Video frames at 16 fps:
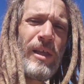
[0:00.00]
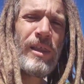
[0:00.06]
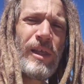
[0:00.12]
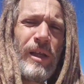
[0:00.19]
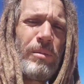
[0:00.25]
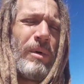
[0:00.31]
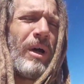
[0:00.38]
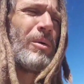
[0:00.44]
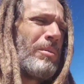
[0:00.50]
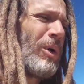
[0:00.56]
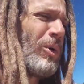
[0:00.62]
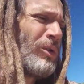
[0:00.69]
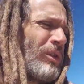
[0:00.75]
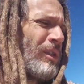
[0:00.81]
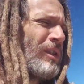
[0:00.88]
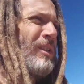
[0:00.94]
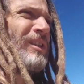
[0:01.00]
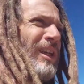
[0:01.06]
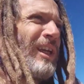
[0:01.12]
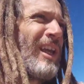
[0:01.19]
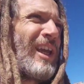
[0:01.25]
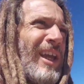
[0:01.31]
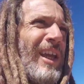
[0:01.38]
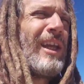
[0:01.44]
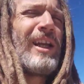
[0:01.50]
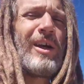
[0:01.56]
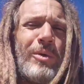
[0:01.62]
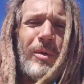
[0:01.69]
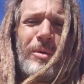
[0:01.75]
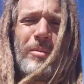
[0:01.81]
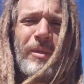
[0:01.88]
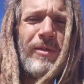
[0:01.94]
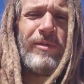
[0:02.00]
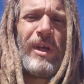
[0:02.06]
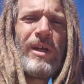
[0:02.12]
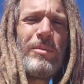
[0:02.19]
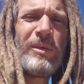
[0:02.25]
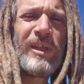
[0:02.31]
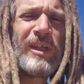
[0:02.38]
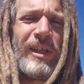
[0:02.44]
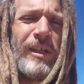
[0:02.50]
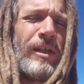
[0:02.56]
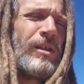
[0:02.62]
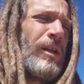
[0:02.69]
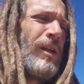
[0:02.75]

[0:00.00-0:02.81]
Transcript: think about most is like hanging out with my family,